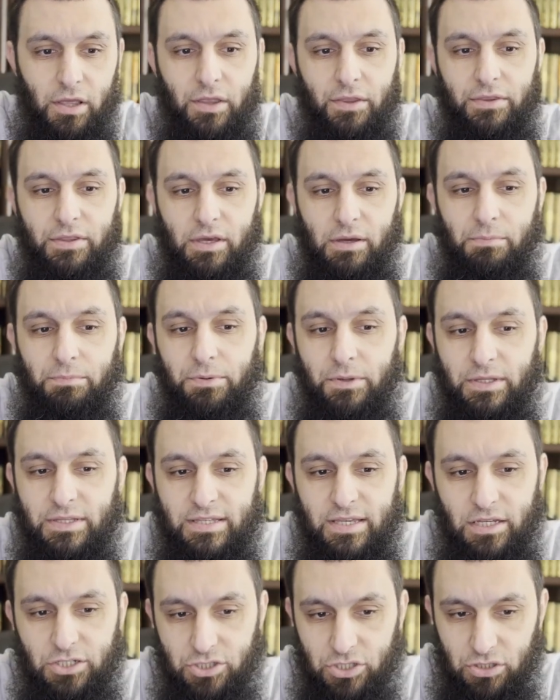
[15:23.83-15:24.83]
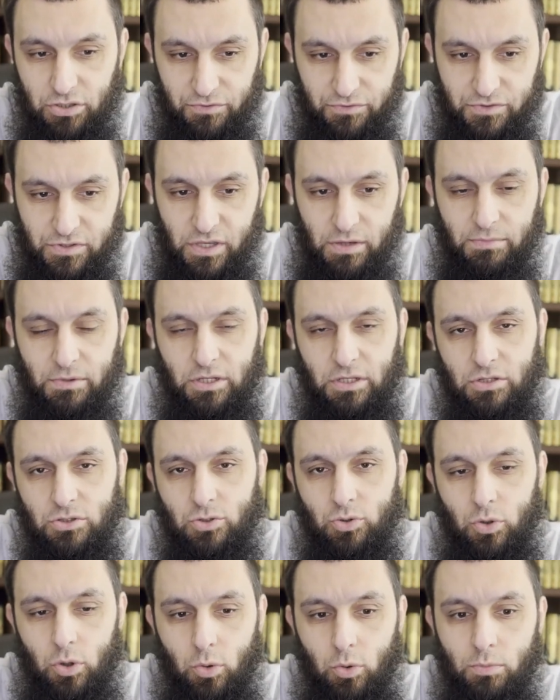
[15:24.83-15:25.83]
the implantation of semen
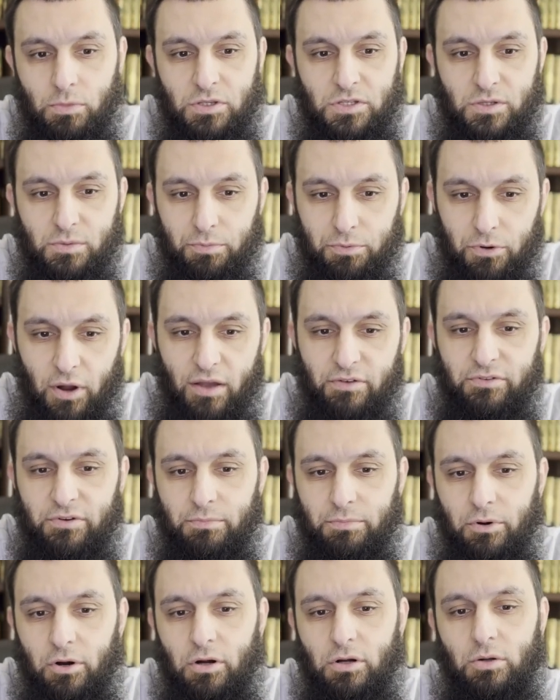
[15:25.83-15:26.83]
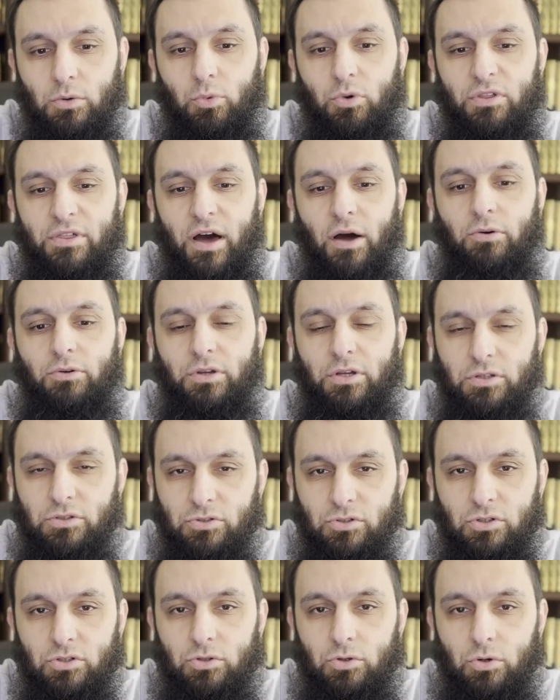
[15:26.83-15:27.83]
into a woman's private part without
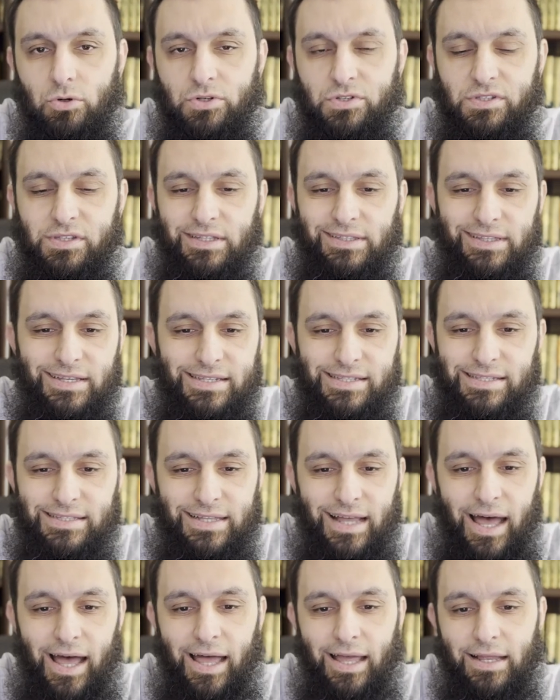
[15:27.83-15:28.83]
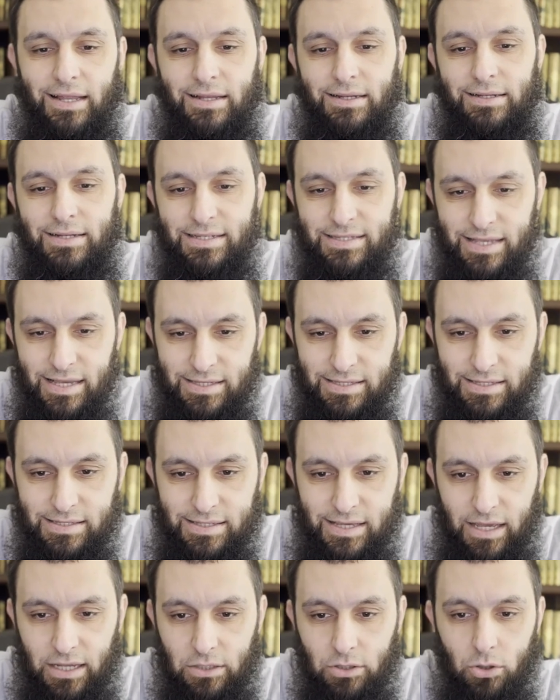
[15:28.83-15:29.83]
intercourse does not
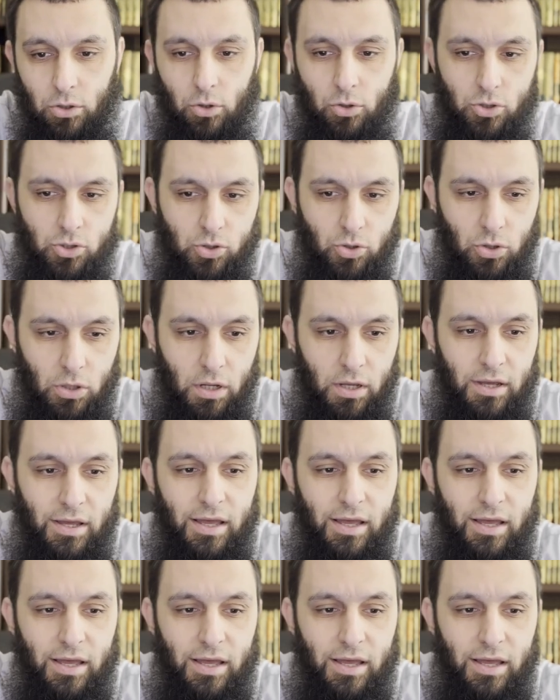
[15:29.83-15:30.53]
necessitate ghusl